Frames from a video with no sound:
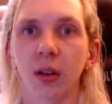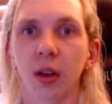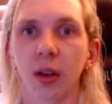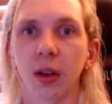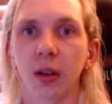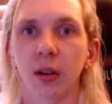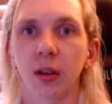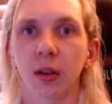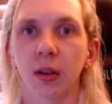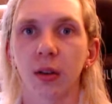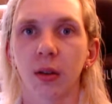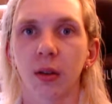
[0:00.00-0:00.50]

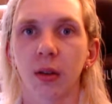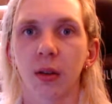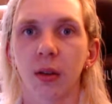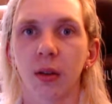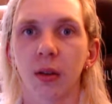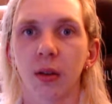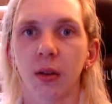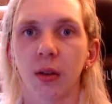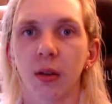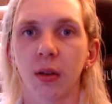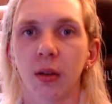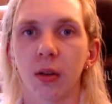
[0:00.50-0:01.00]
Like,
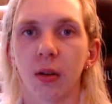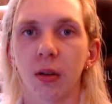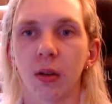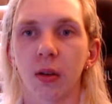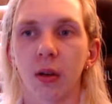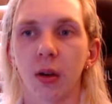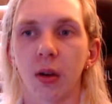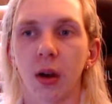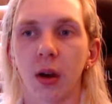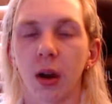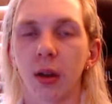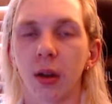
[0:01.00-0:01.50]

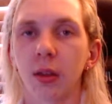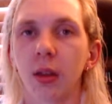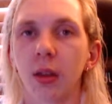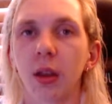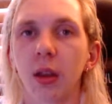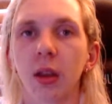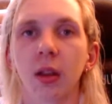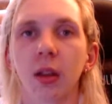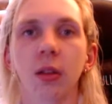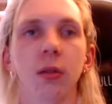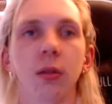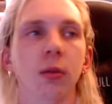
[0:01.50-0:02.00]
I
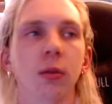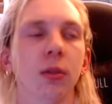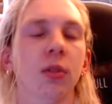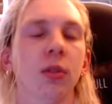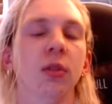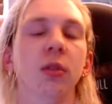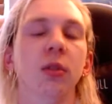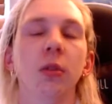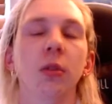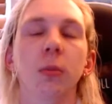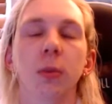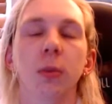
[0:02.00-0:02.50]
think it looks
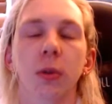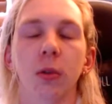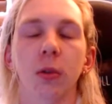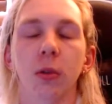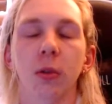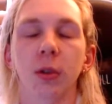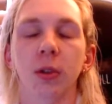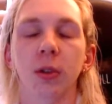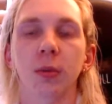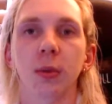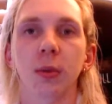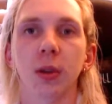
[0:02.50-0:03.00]
super
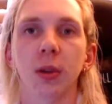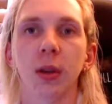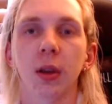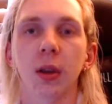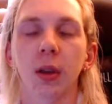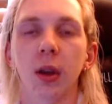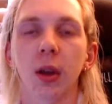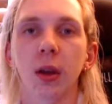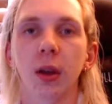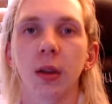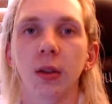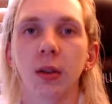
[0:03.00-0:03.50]
crispy
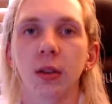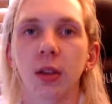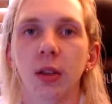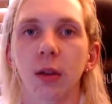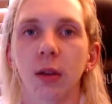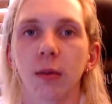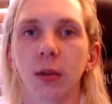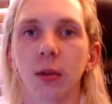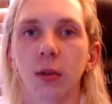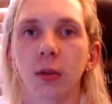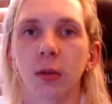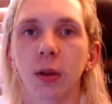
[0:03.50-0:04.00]
in
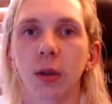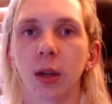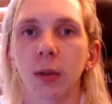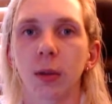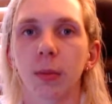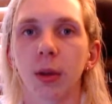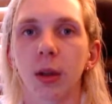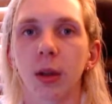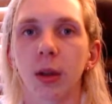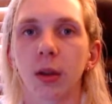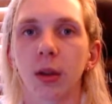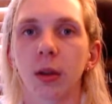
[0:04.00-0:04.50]

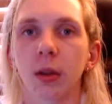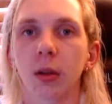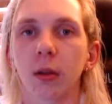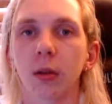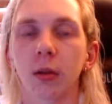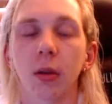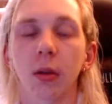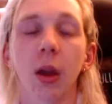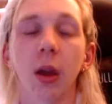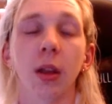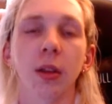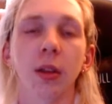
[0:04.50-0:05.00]
720p,
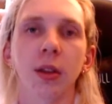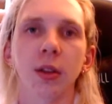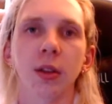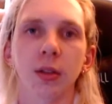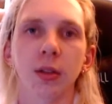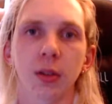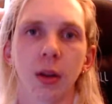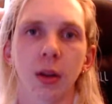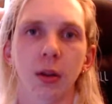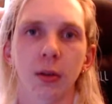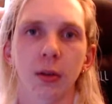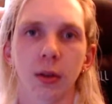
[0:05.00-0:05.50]
at
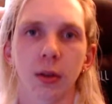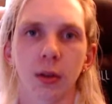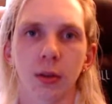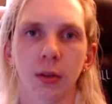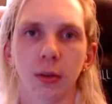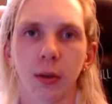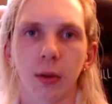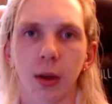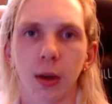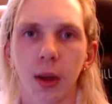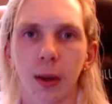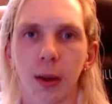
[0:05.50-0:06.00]
least Zelda.
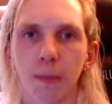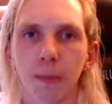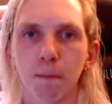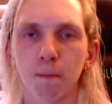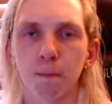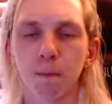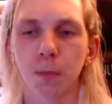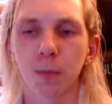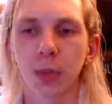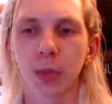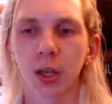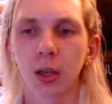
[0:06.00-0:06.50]

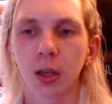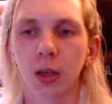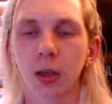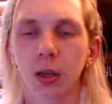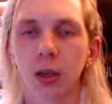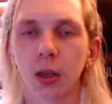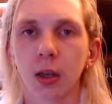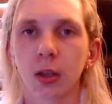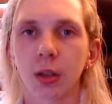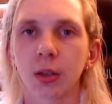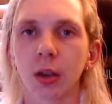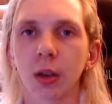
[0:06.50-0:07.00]

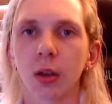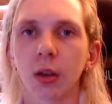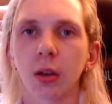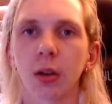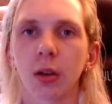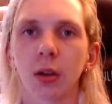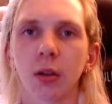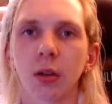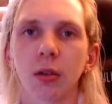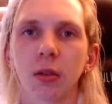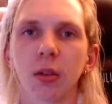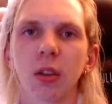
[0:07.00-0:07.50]

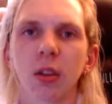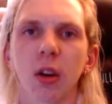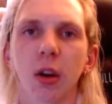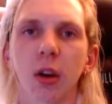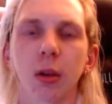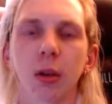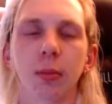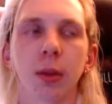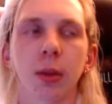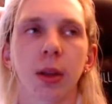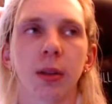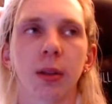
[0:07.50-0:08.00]
So
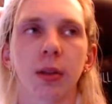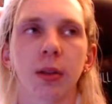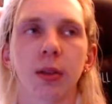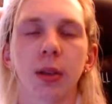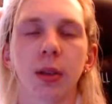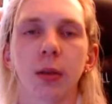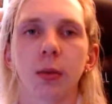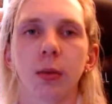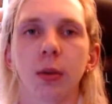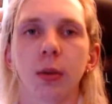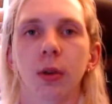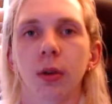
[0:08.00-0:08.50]
I play
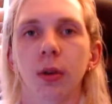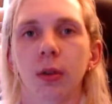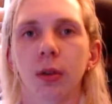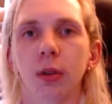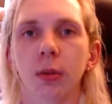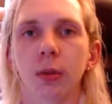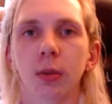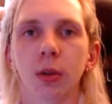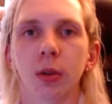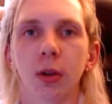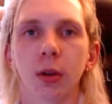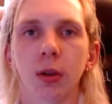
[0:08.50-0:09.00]
this at work
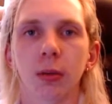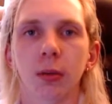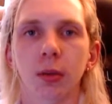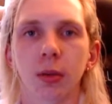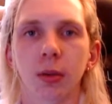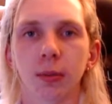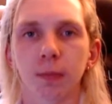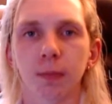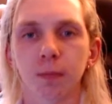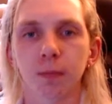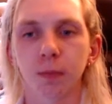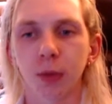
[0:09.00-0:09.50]

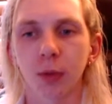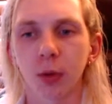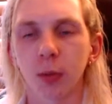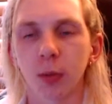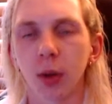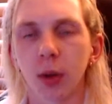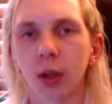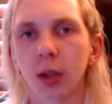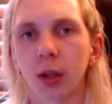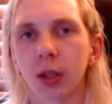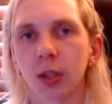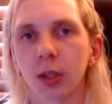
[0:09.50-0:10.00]
sometimes on
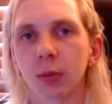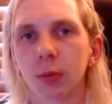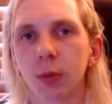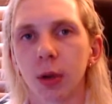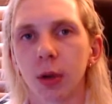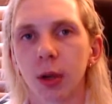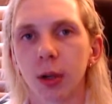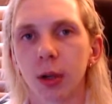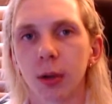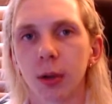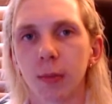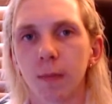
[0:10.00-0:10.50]
my lunch
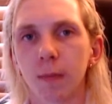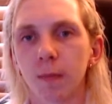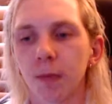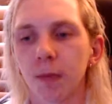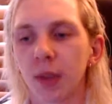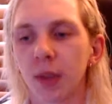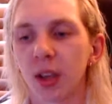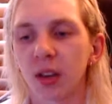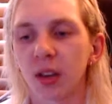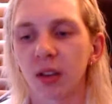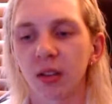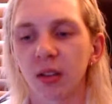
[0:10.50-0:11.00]
break,
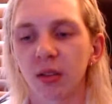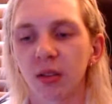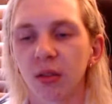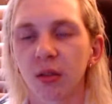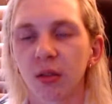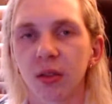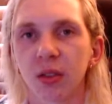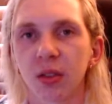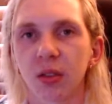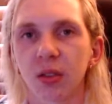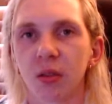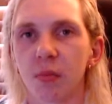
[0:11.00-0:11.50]
and it
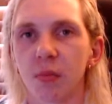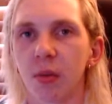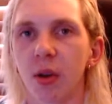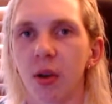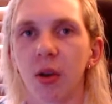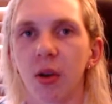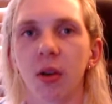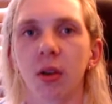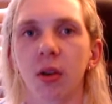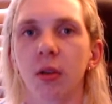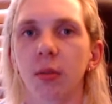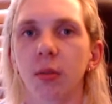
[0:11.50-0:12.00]
looks
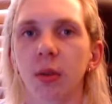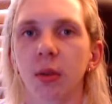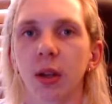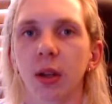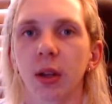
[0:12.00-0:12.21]
superb.